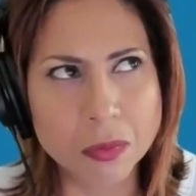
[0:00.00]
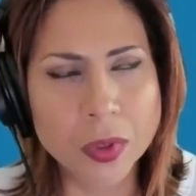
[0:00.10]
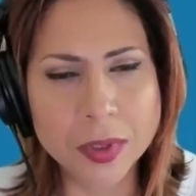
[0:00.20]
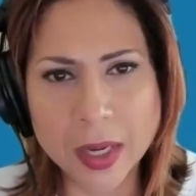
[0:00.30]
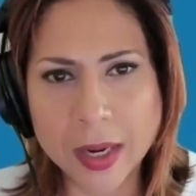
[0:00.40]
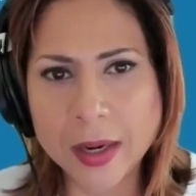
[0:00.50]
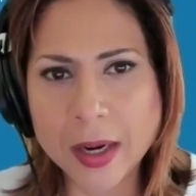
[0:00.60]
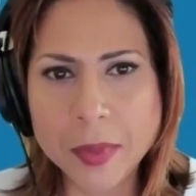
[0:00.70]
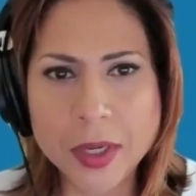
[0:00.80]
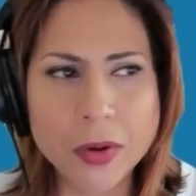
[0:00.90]
with that. I
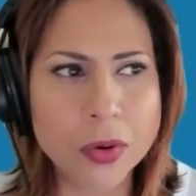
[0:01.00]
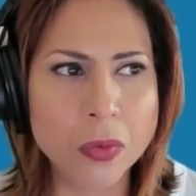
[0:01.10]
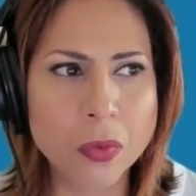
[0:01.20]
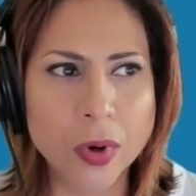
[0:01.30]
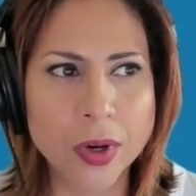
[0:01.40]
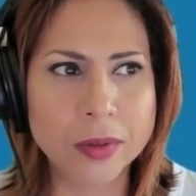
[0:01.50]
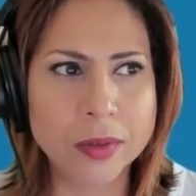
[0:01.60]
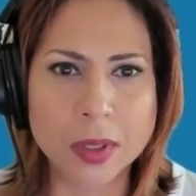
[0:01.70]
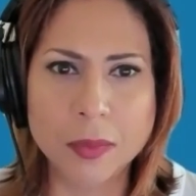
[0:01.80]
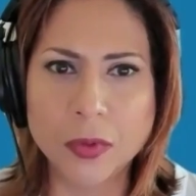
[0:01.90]
mean, you could wear
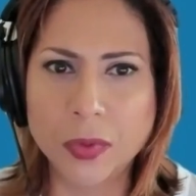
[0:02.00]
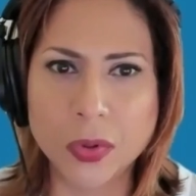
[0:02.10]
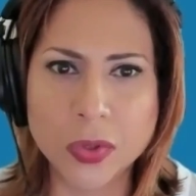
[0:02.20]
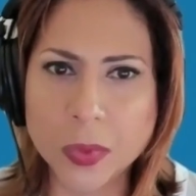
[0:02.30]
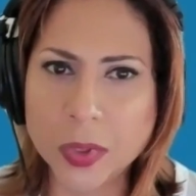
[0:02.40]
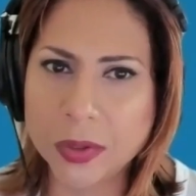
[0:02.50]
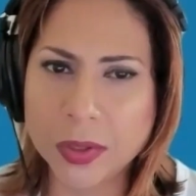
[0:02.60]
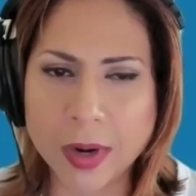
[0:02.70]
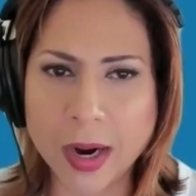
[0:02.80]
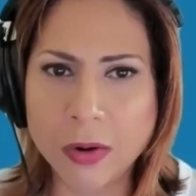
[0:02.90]
some of those with
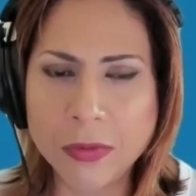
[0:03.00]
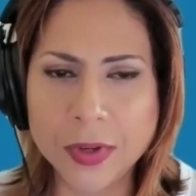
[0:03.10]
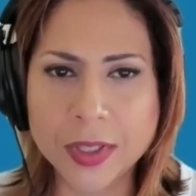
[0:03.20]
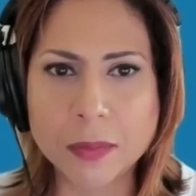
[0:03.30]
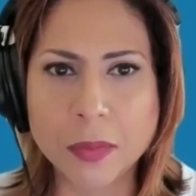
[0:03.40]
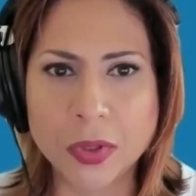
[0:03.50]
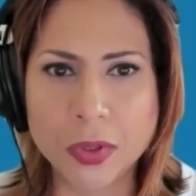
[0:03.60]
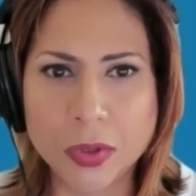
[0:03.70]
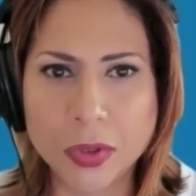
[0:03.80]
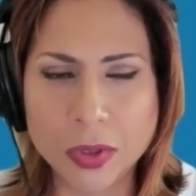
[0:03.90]
other outfits, but
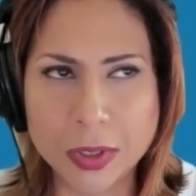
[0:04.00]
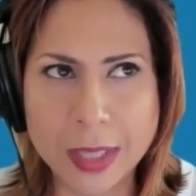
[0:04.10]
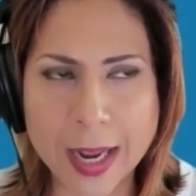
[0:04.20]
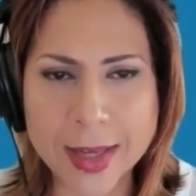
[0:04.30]
that